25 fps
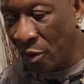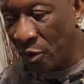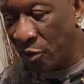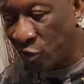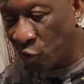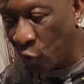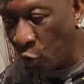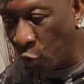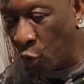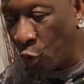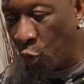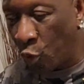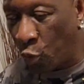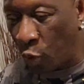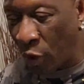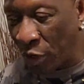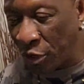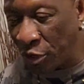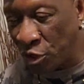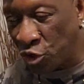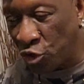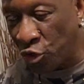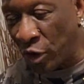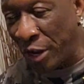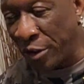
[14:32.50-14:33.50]
So, what
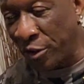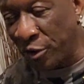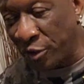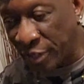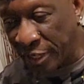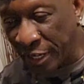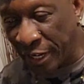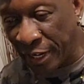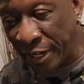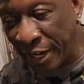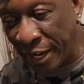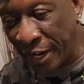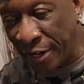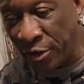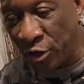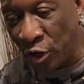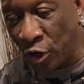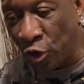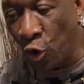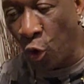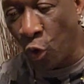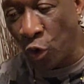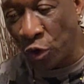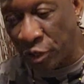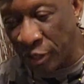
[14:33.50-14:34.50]
you're trying to say then,
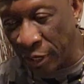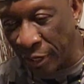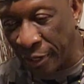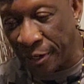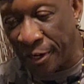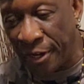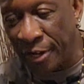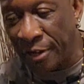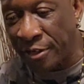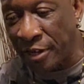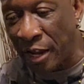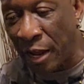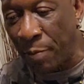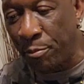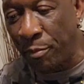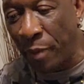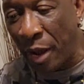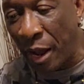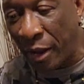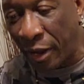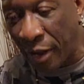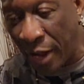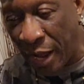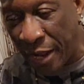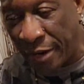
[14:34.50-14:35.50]
you don't think there's
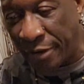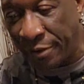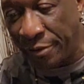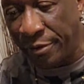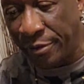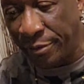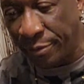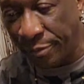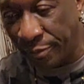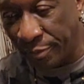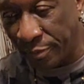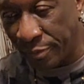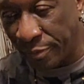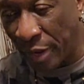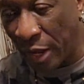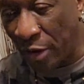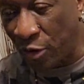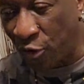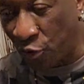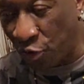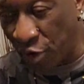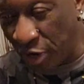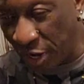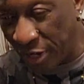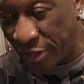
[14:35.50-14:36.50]
a God, a
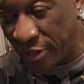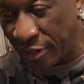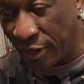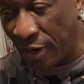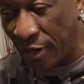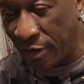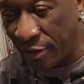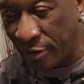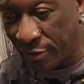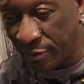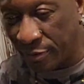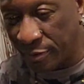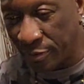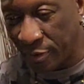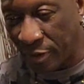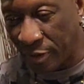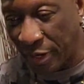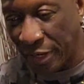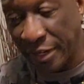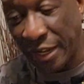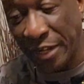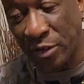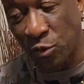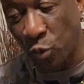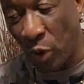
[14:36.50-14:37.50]
creator?
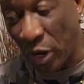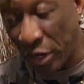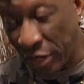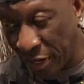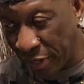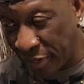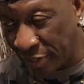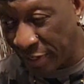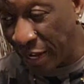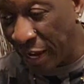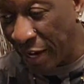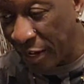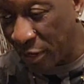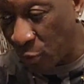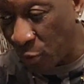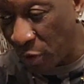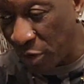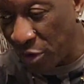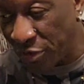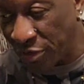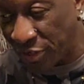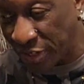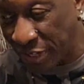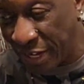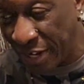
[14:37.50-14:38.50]
Because that's what
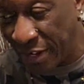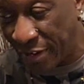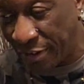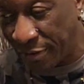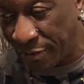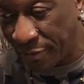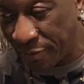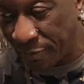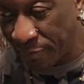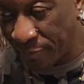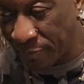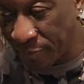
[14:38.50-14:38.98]
you're saying.